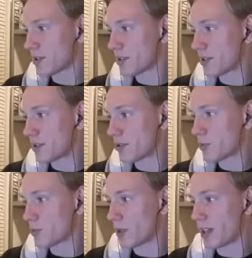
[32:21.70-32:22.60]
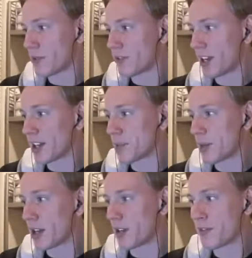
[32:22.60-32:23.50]
was one like right in the middle of the
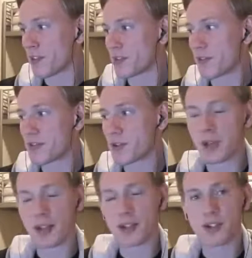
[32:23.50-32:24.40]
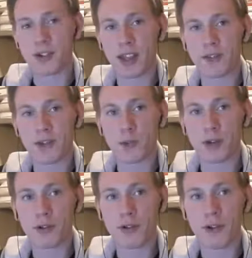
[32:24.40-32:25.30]
Sea of Japan, so he even went all the way
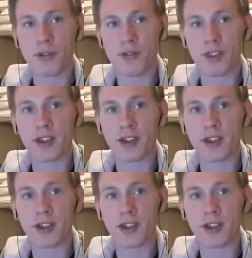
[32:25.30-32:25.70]
over there.